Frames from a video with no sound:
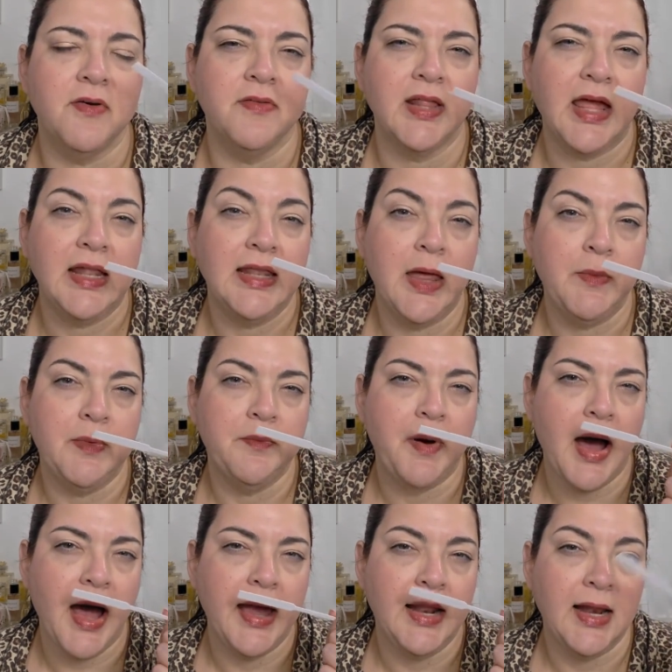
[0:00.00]
Like a lemon
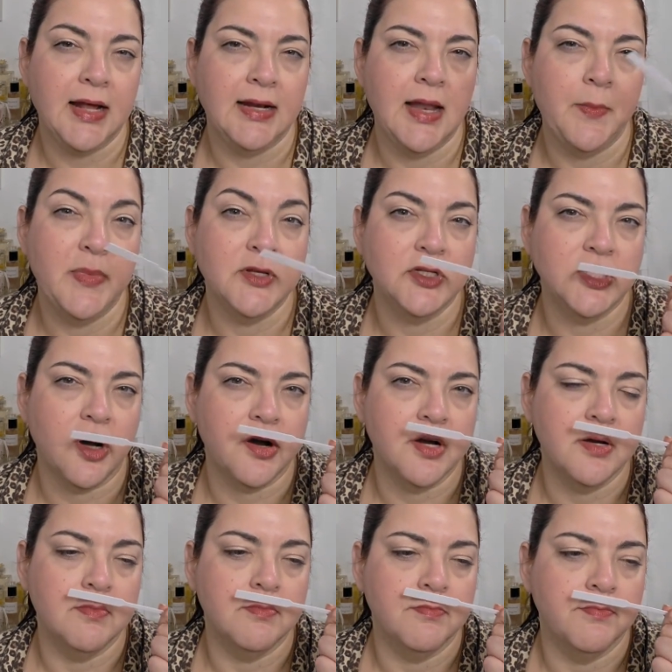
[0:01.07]
pie, like a lemon
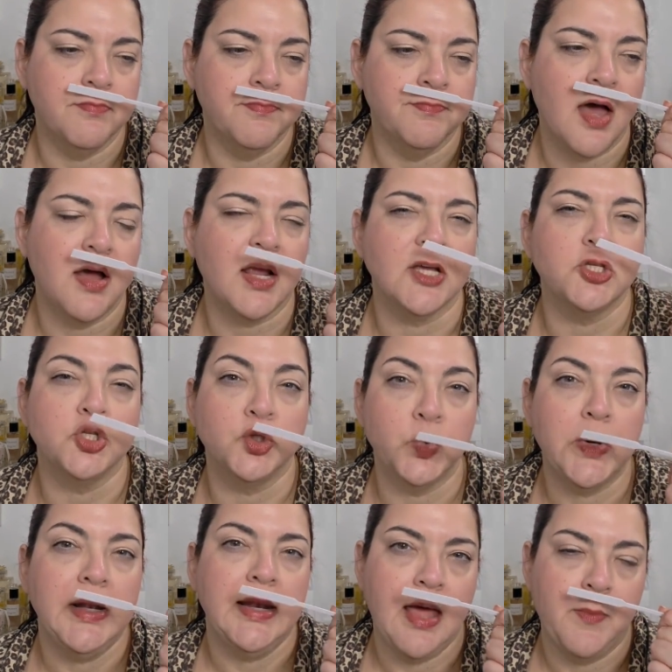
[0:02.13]
tart, like a
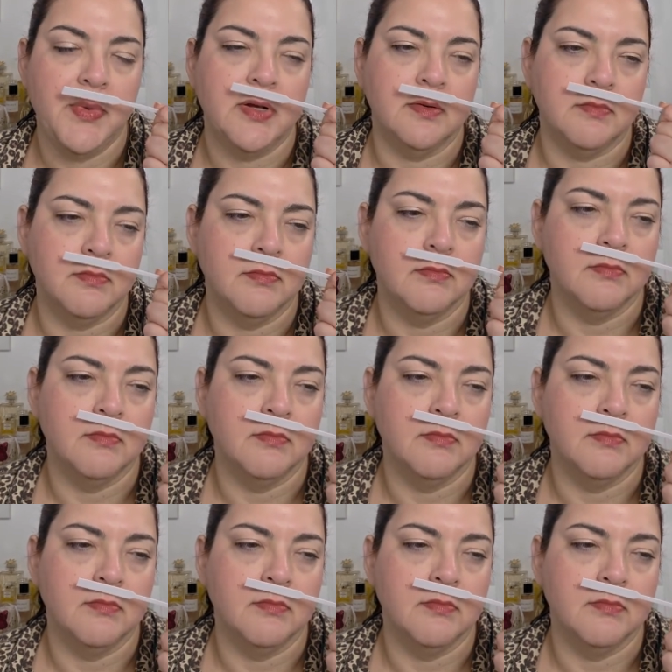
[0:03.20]
sweet lemon.